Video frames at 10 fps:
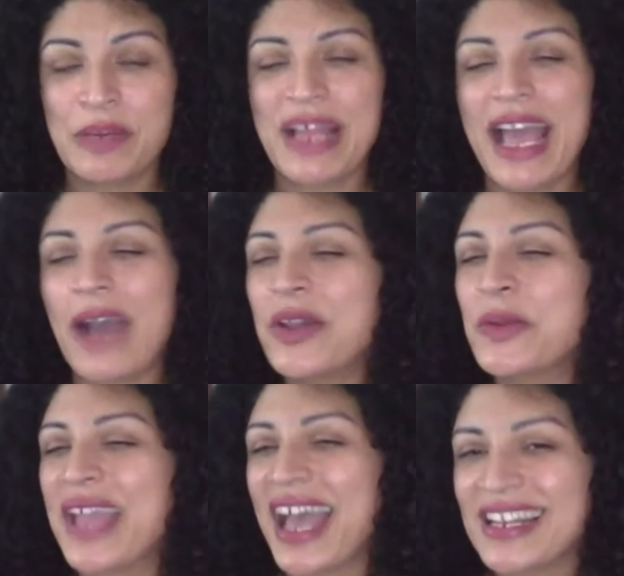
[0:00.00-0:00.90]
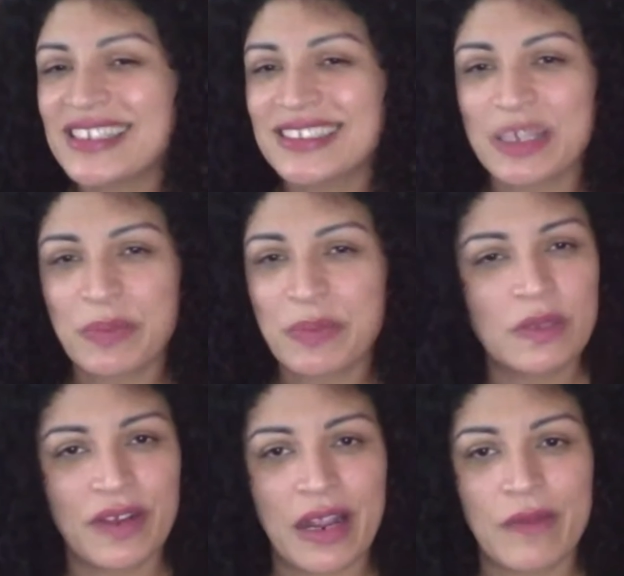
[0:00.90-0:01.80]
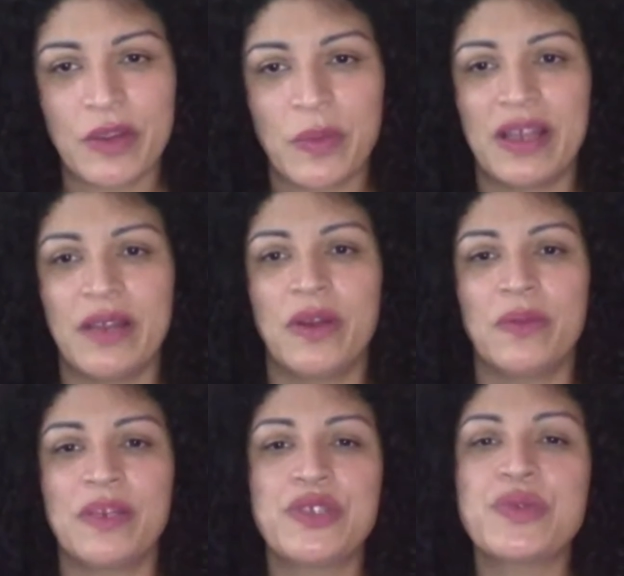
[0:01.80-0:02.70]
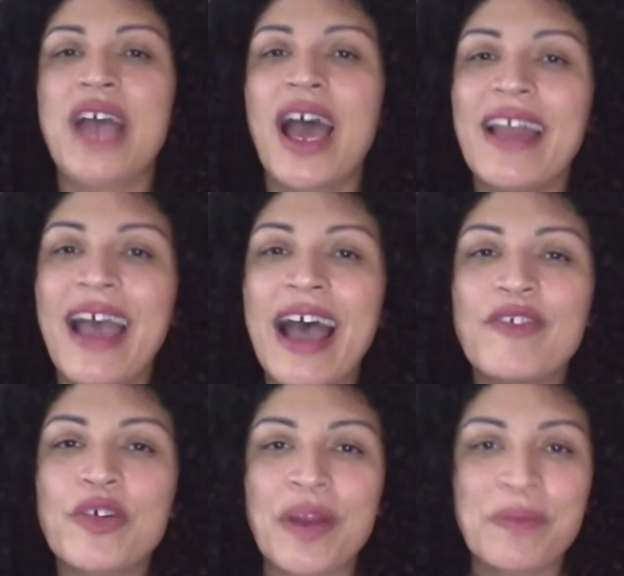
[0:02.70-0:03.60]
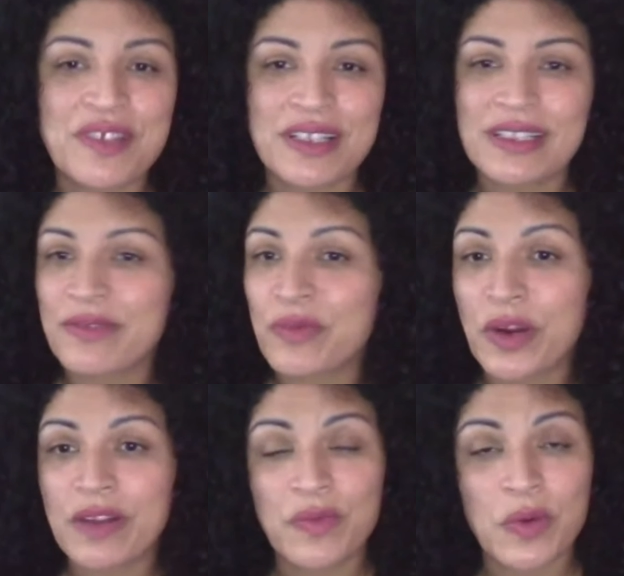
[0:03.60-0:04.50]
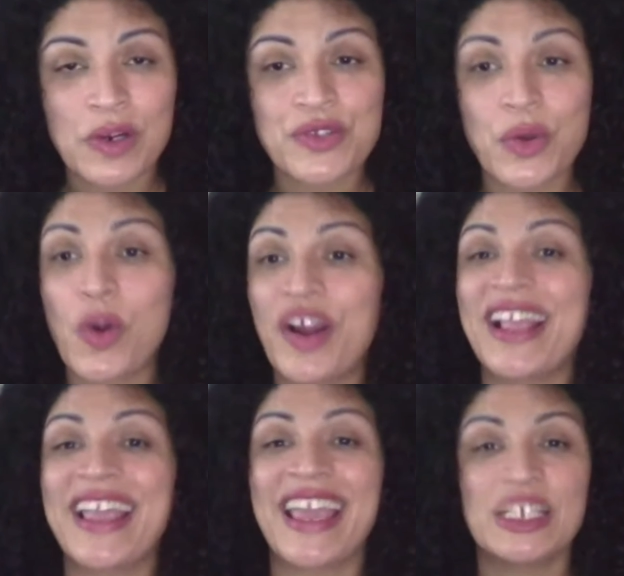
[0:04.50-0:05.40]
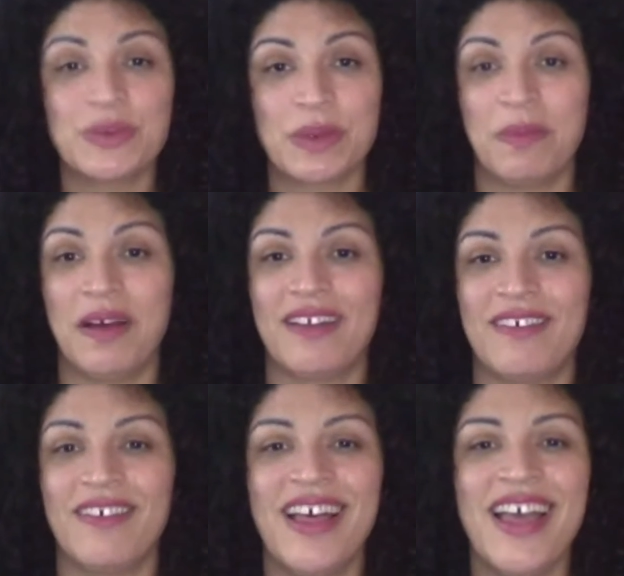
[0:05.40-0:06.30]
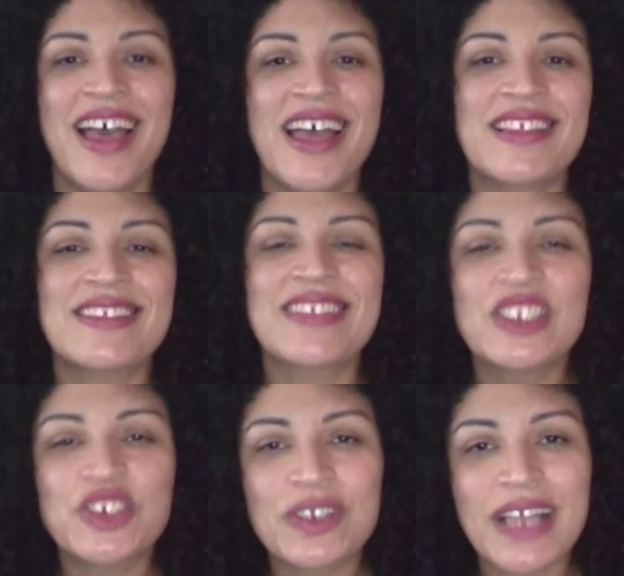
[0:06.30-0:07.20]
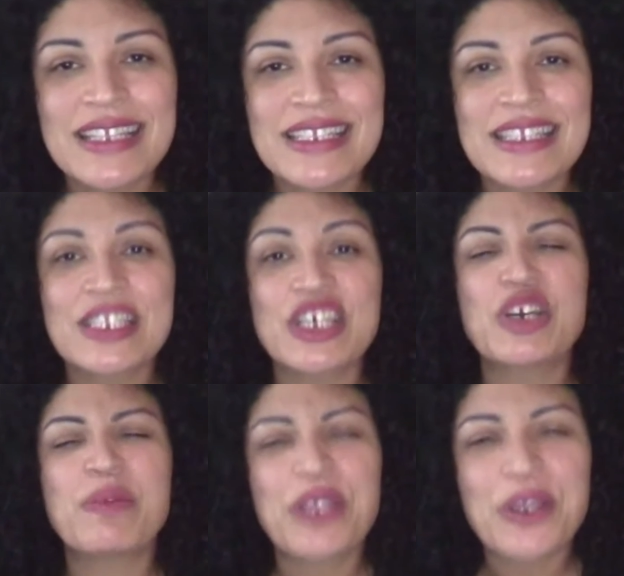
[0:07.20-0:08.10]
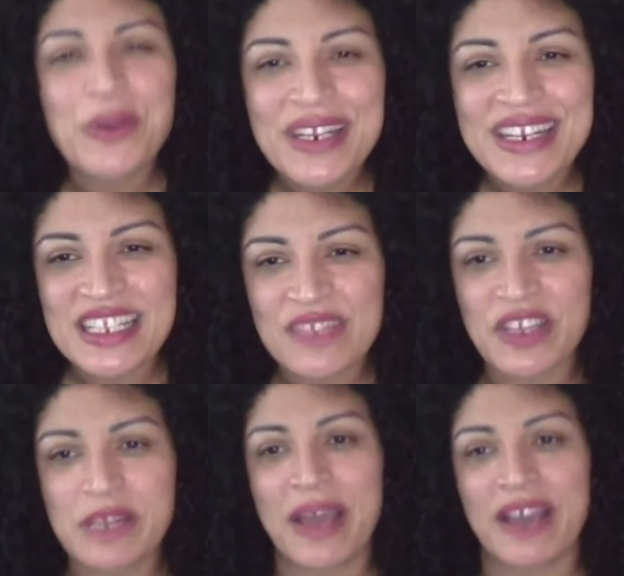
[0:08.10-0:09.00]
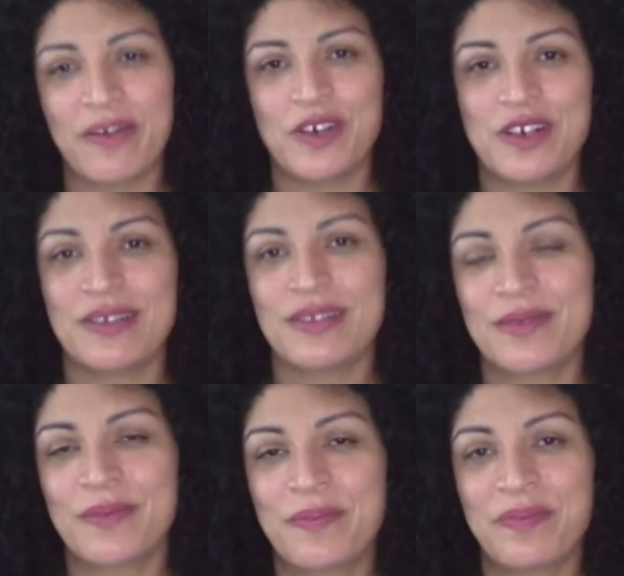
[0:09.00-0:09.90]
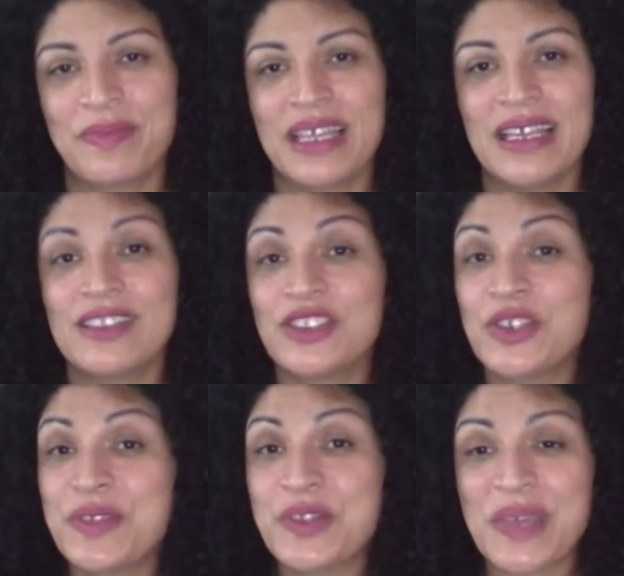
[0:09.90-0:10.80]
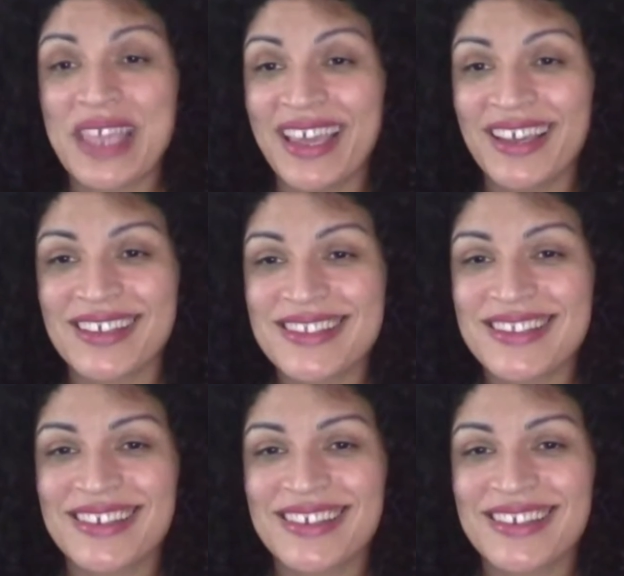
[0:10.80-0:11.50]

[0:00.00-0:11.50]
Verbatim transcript: But how can we actually build for everyone when we do not have a representative workforce or engagement model that centralizes the community's feedback first? Truth is, we can't.